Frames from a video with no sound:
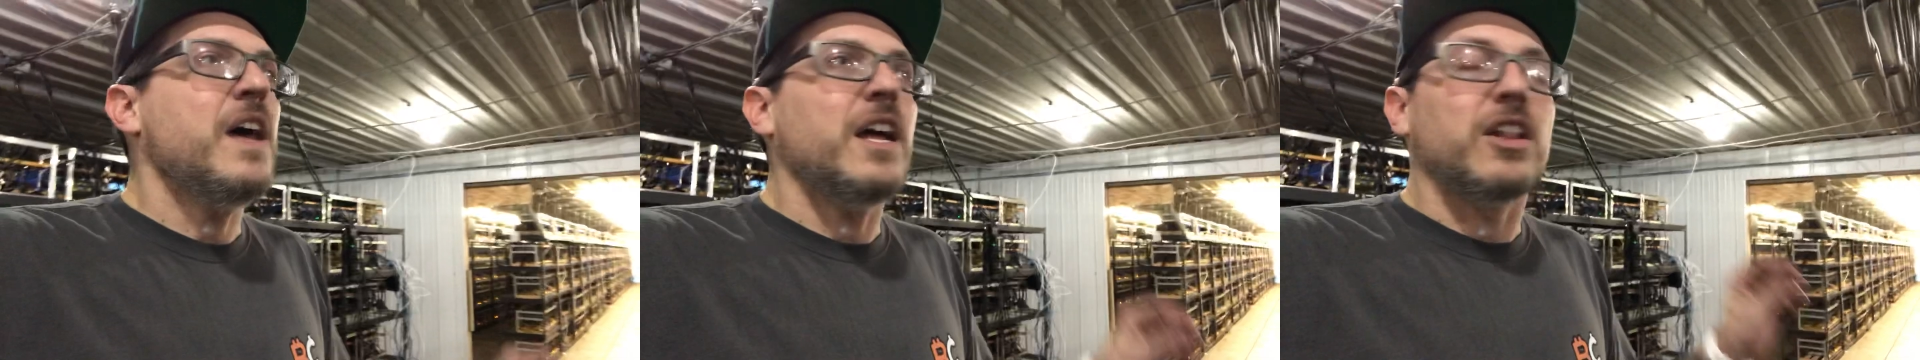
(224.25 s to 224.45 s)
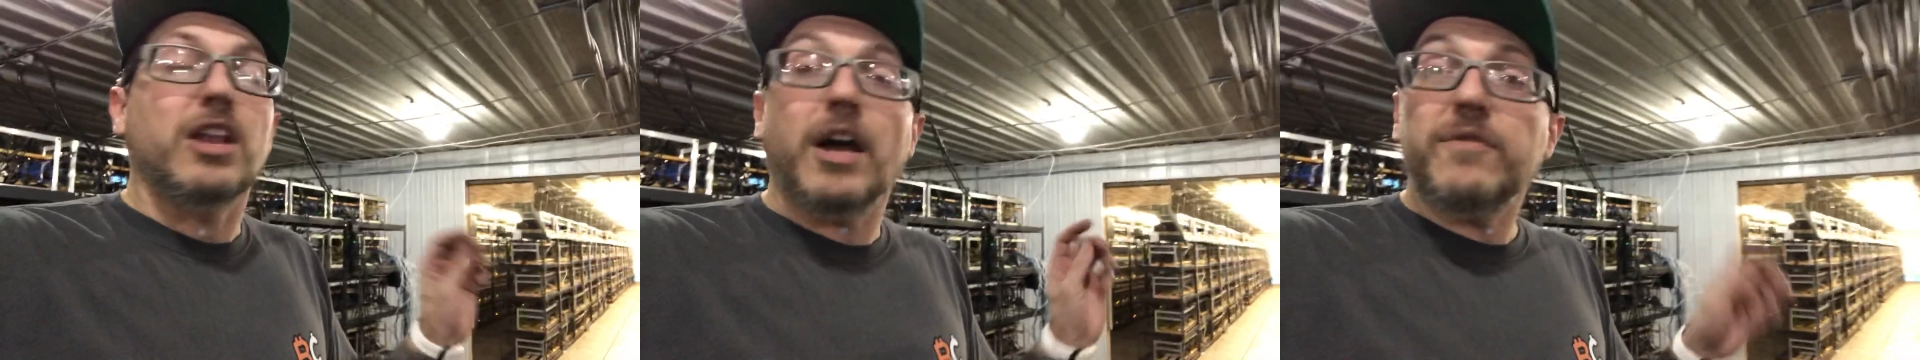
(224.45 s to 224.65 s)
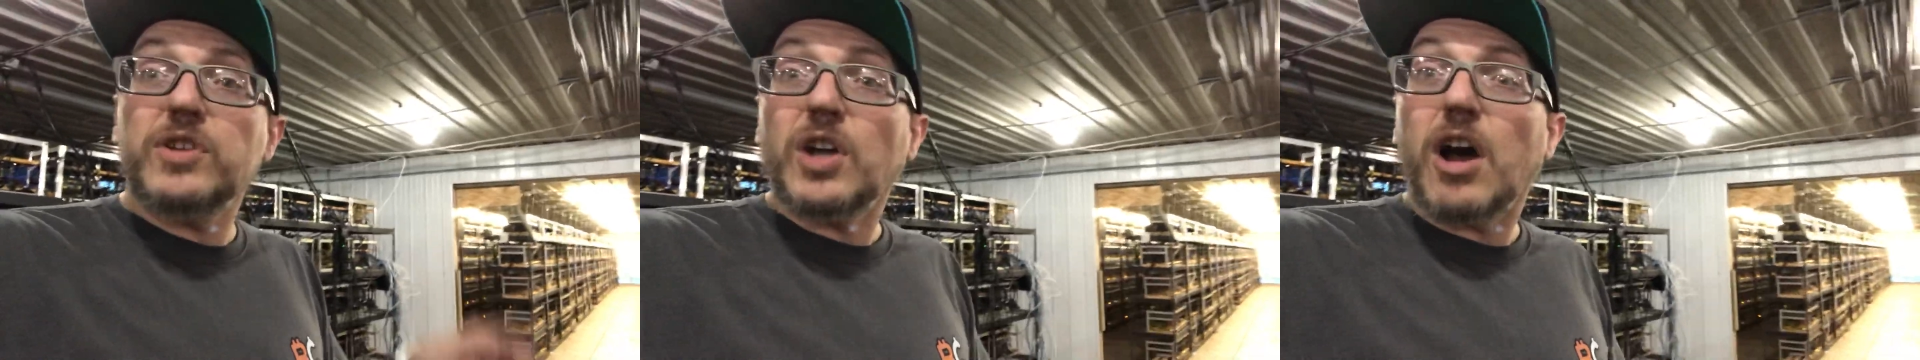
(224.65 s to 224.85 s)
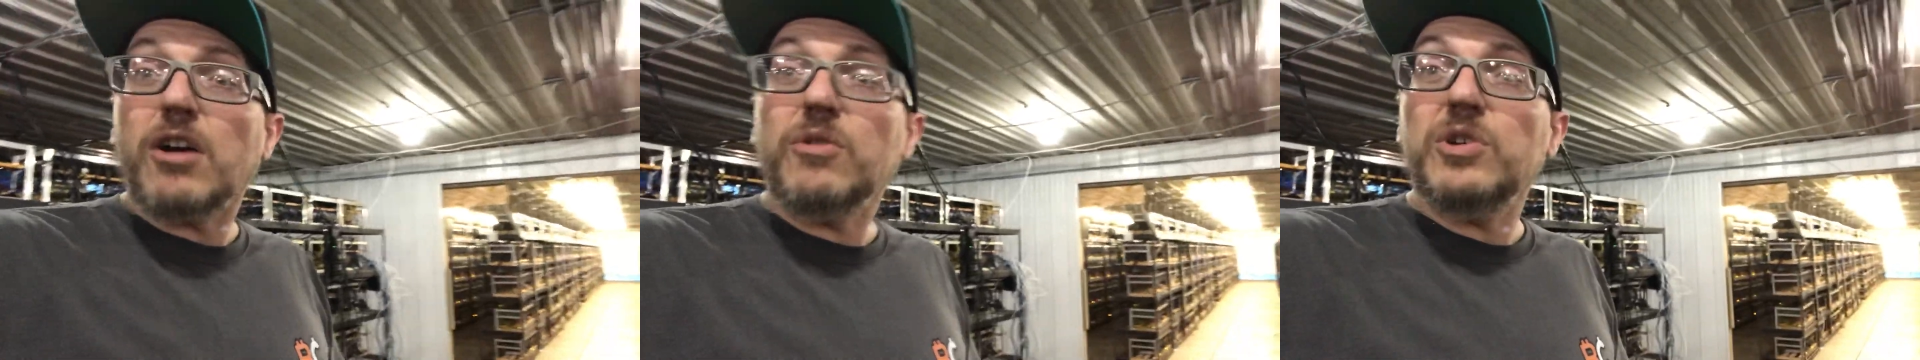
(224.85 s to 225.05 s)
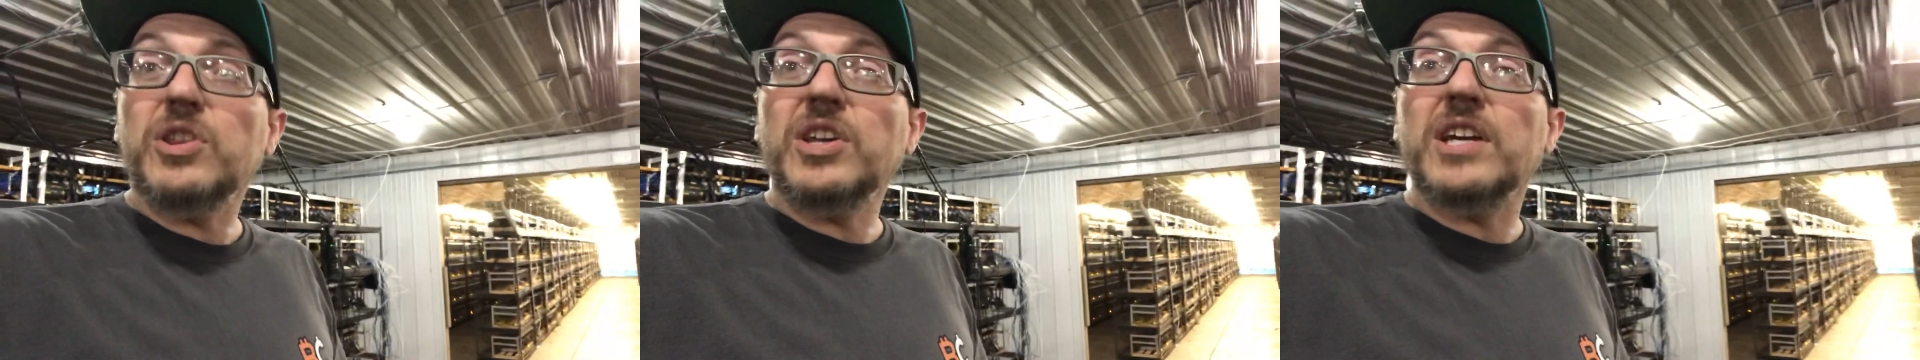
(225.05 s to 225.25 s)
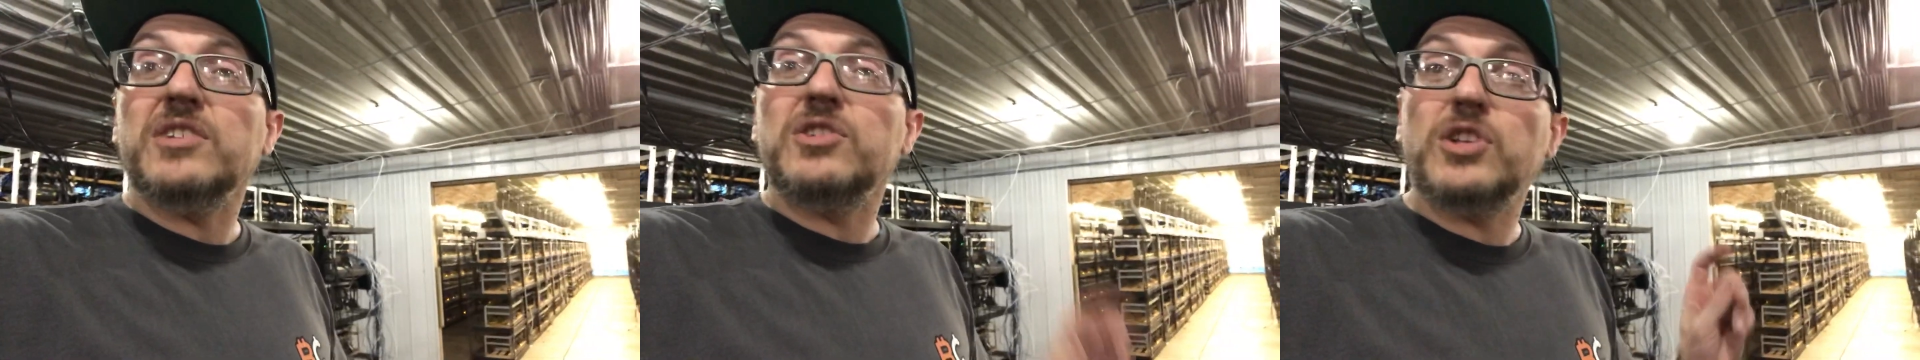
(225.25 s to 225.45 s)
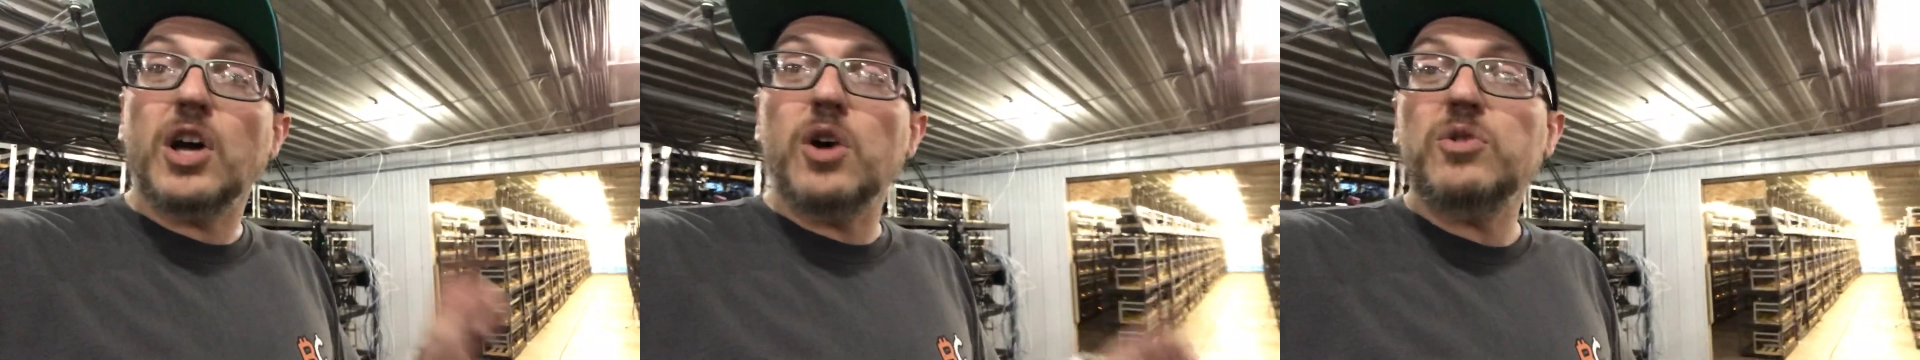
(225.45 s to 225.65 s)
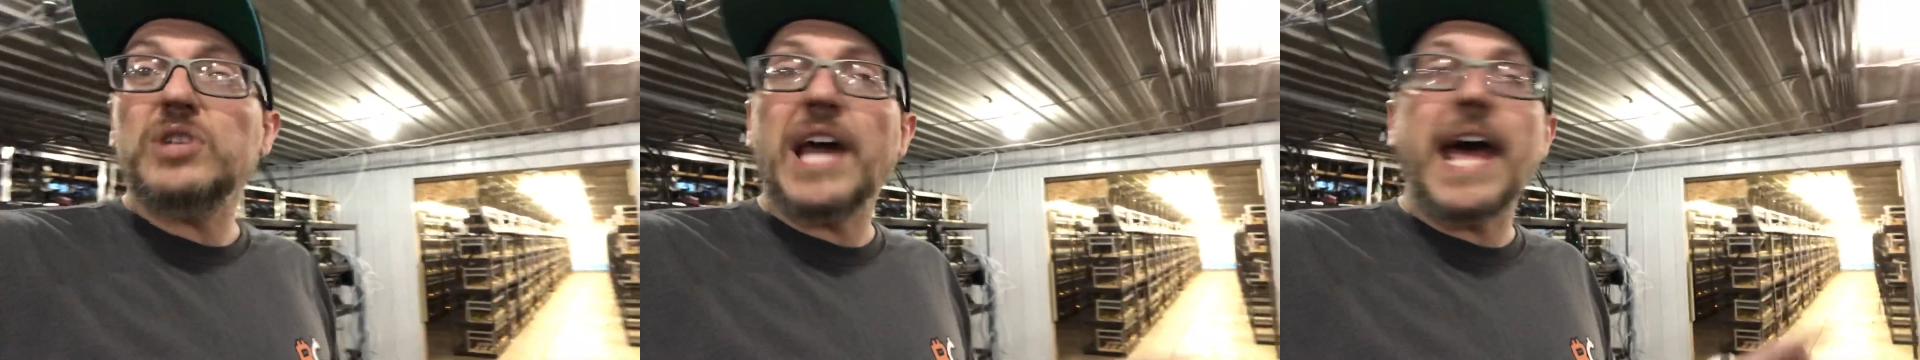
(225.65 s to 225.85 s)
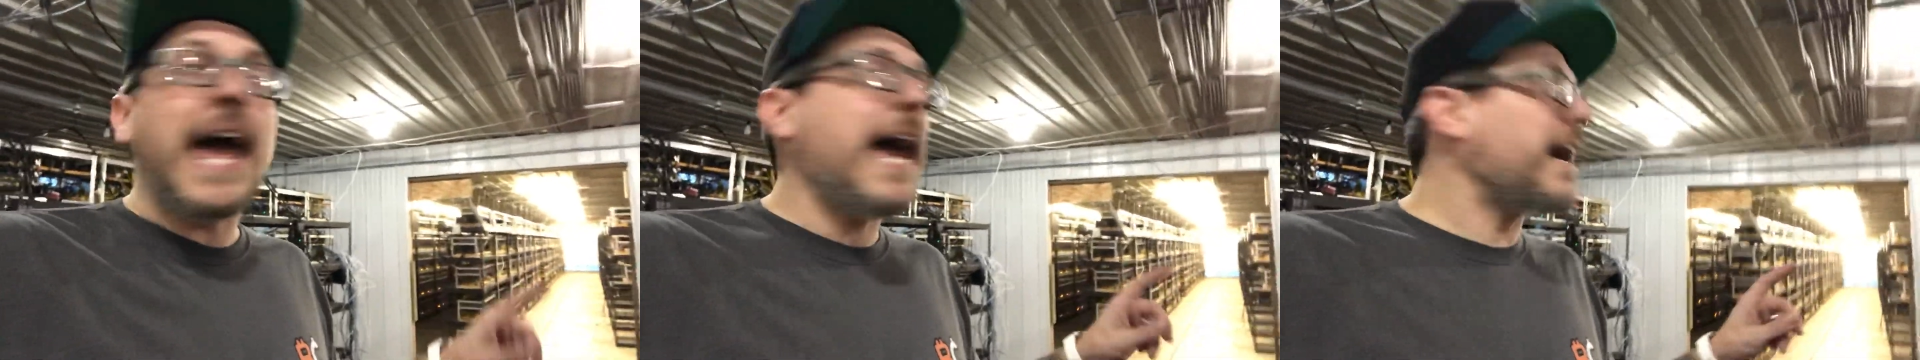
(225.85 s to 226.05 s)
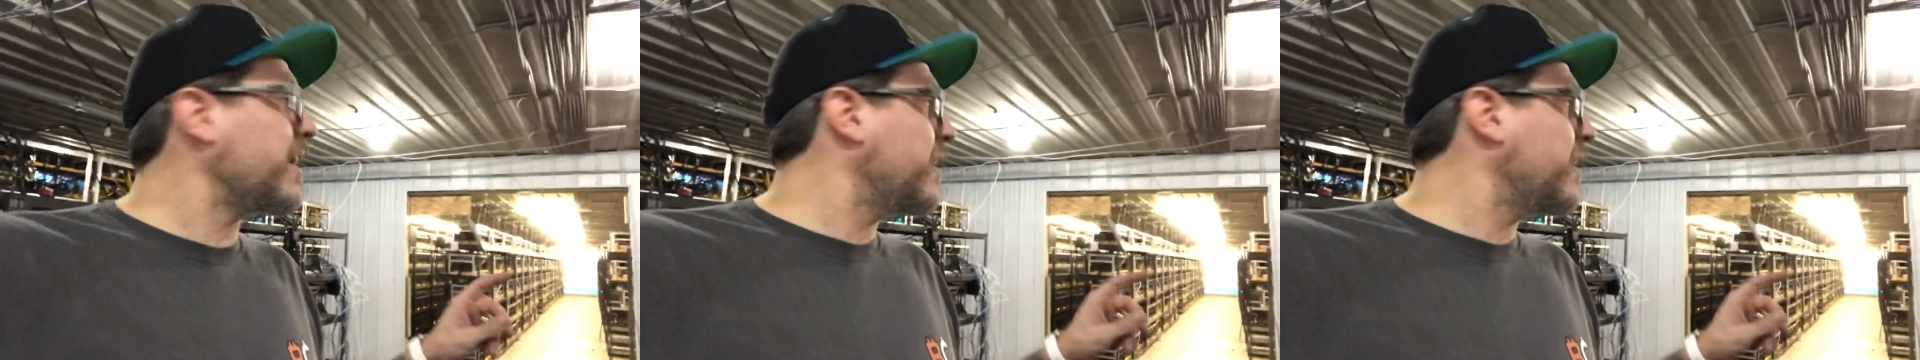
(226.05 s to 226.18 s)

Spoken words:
love to talk with you. Zotac,